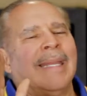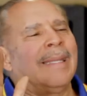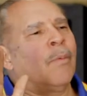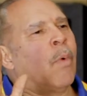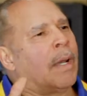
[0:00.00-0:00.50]

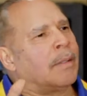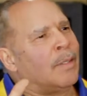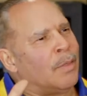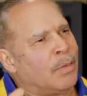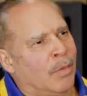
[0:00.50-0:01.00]
Why don't
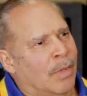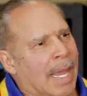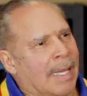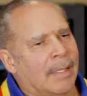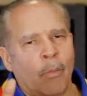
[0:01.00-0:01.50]
you do
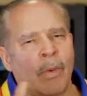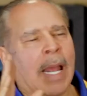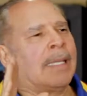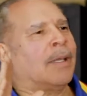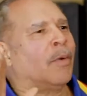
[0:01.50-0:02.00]
that? When
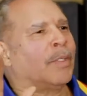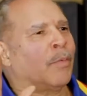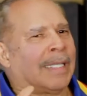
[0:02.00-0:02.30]
I go to a